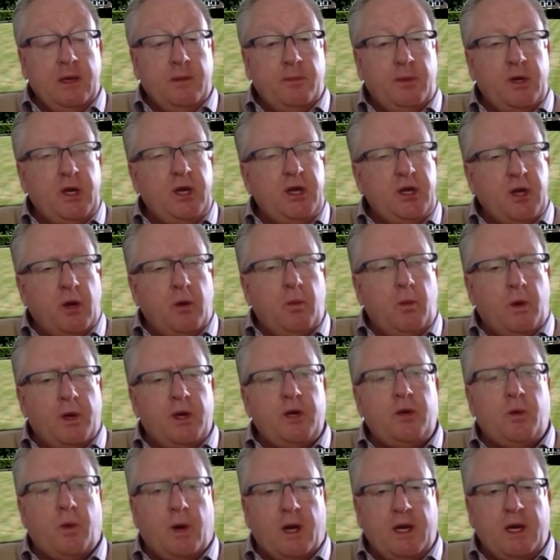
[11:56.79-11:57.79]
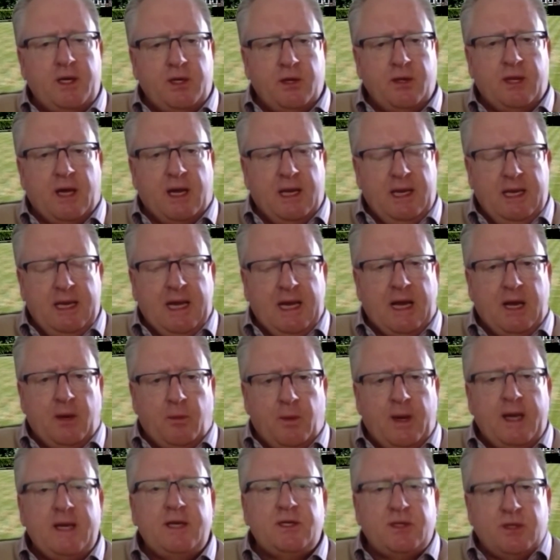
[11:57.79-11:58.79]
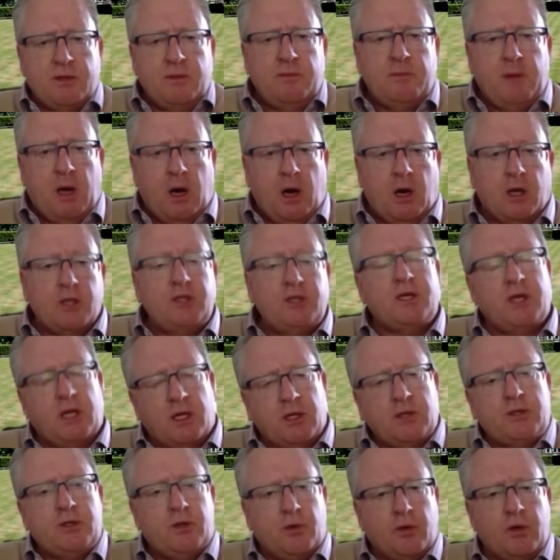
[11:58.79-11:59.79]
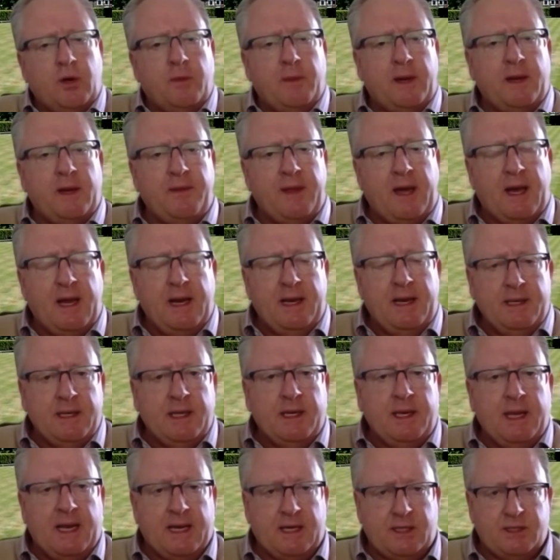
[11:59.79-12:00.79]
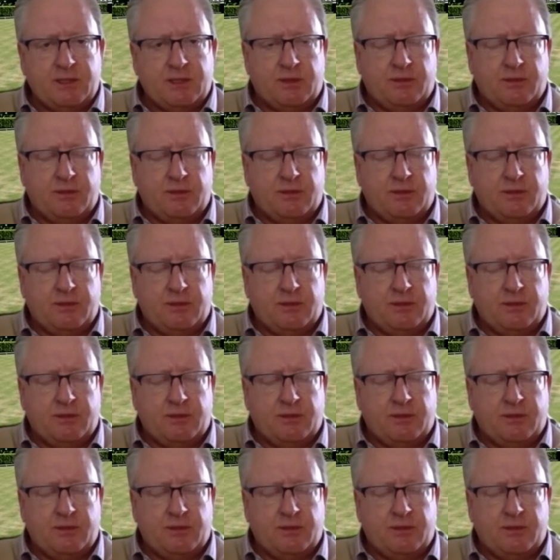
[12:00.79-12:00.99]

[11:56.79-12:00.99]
But you don't want to quite do that yet. Wait till March, and I'll talk about that in the next